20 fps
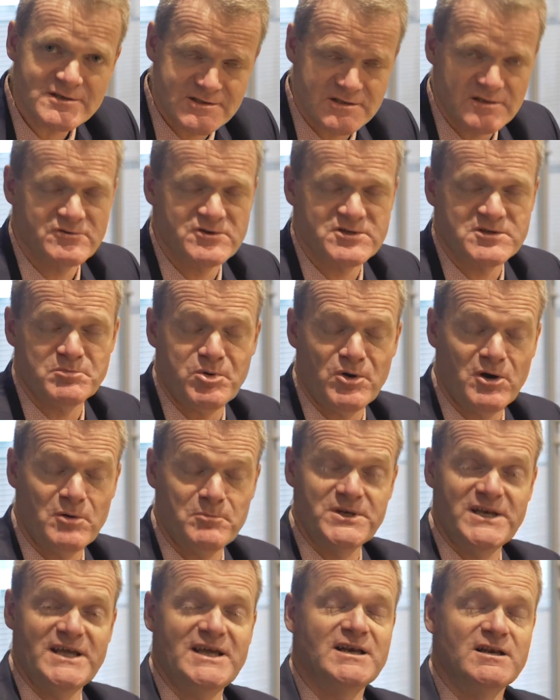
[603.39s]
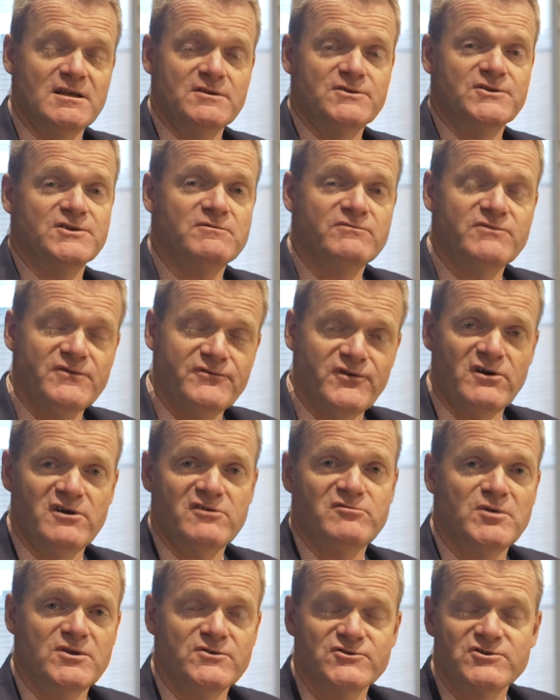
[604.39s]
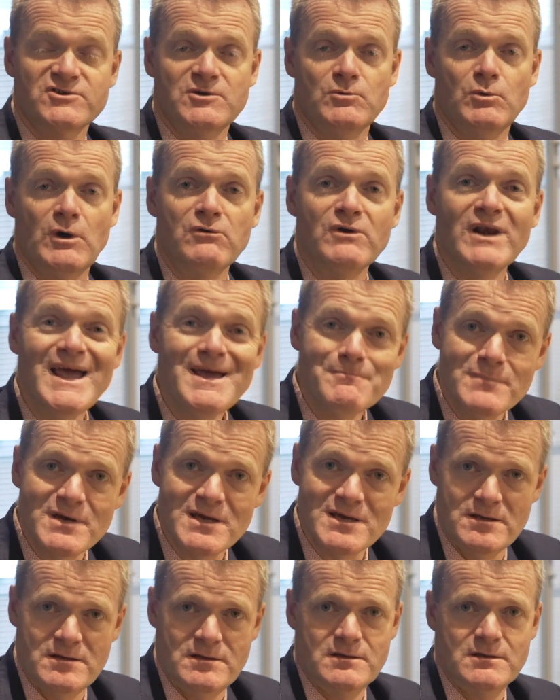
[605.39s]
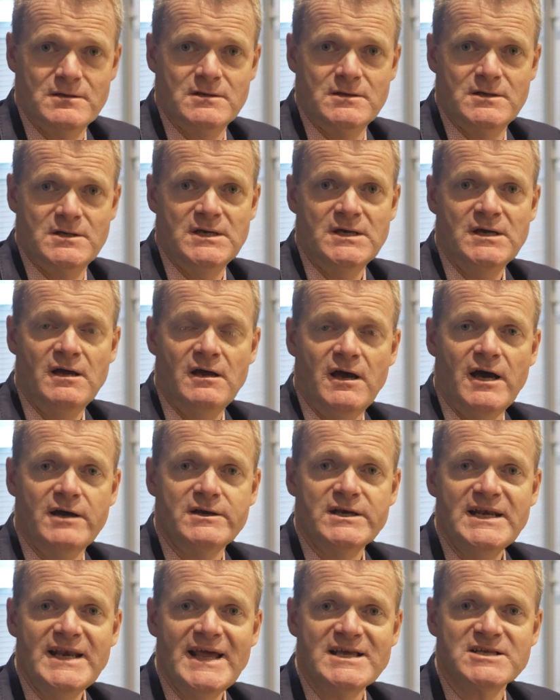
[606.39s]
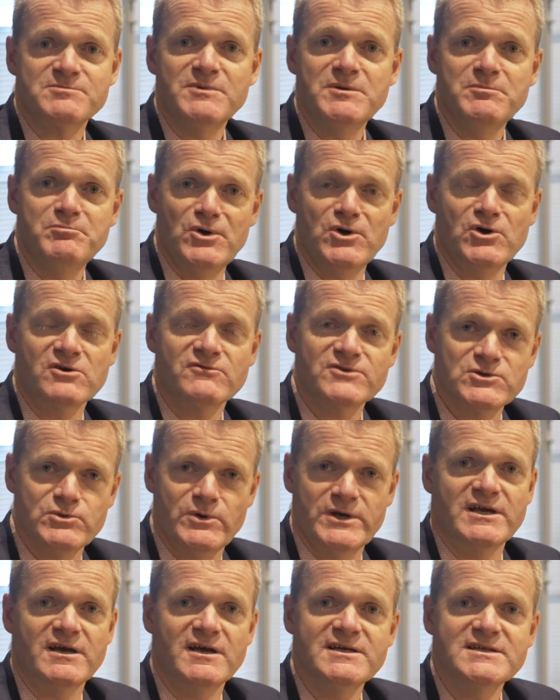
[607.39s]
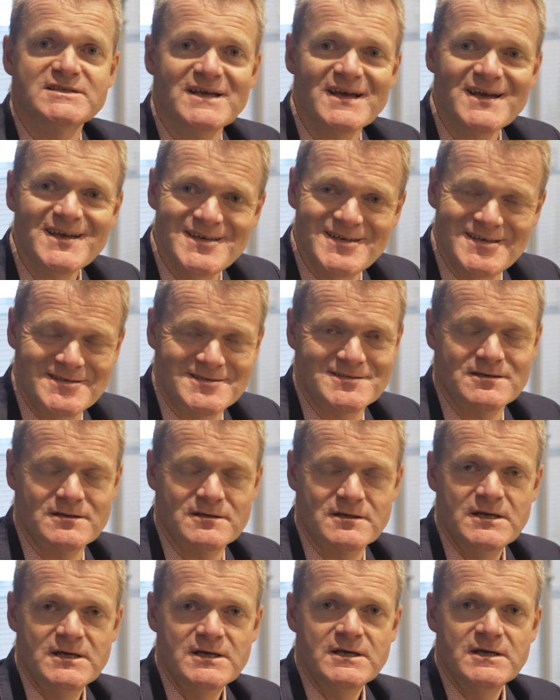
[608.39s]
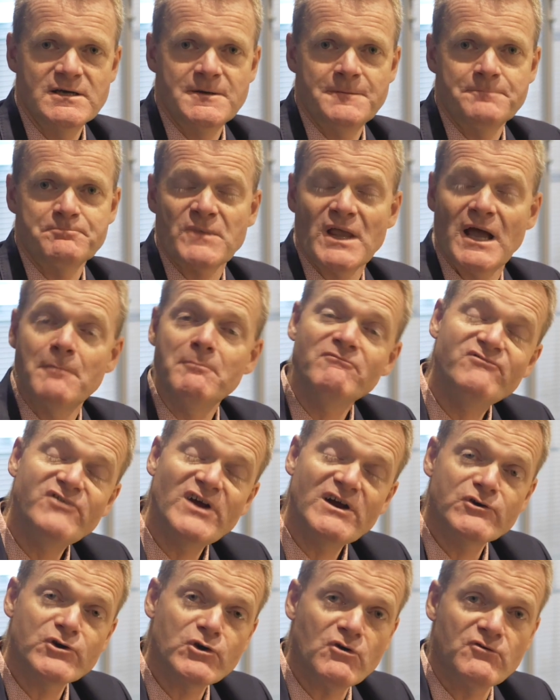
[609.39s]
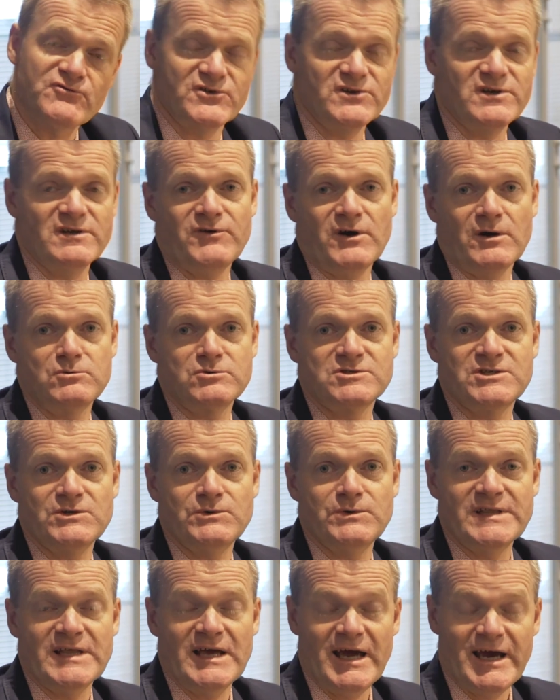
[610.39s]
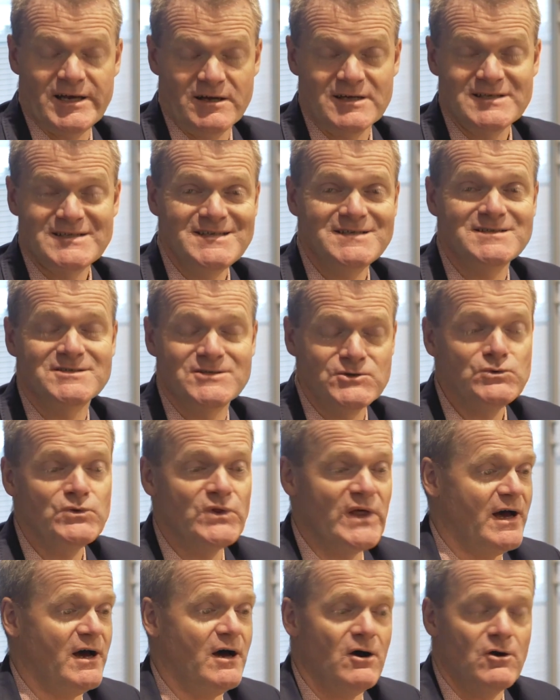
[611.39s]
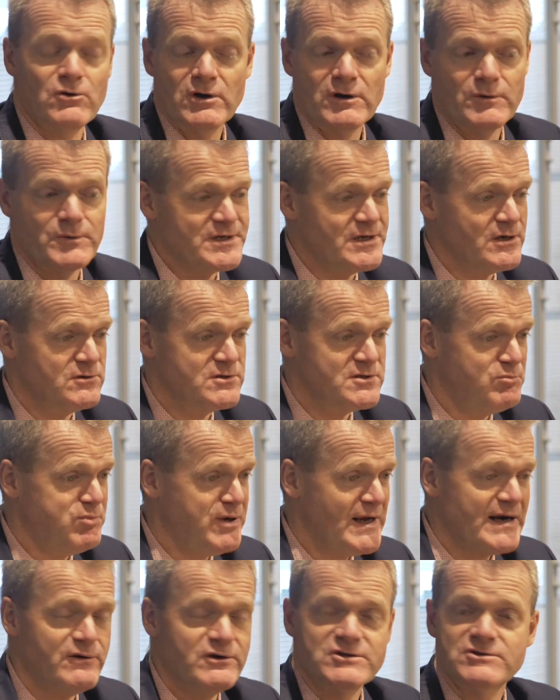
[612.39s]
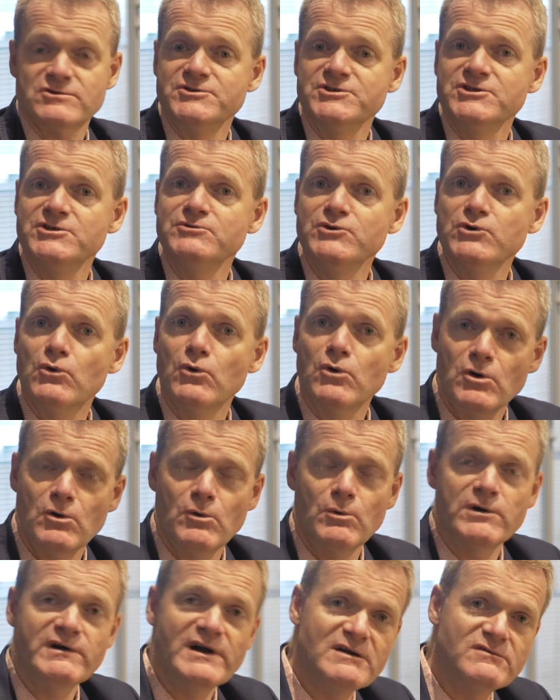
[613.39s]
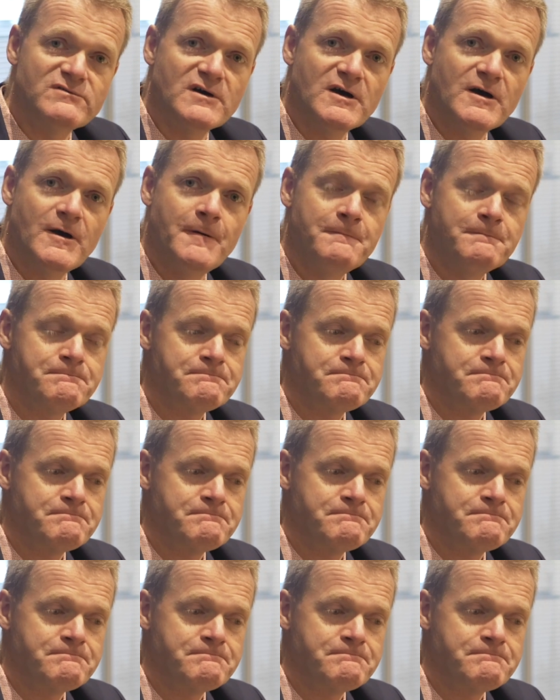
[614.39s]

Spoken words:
a service department in London for 5 months because it won't let me. And he lets me book for 28 days. And very often if I was doing that, and I did do that, or I would go to Paris or New York or wherever,